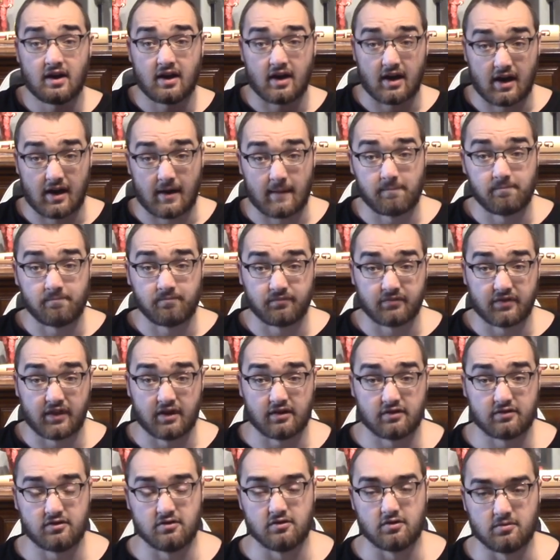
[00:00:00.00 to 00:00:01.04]
and
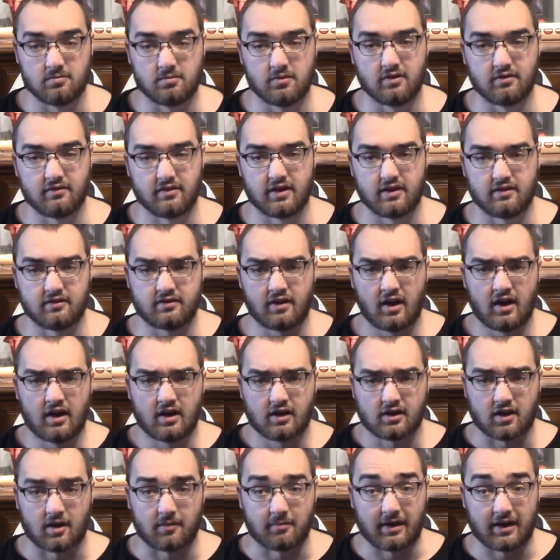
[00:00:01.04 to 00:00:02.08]
these new movies
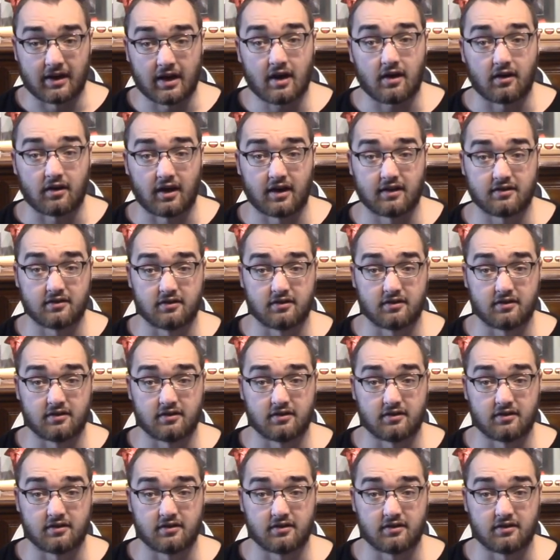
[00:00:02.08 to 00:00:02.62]
coming out, as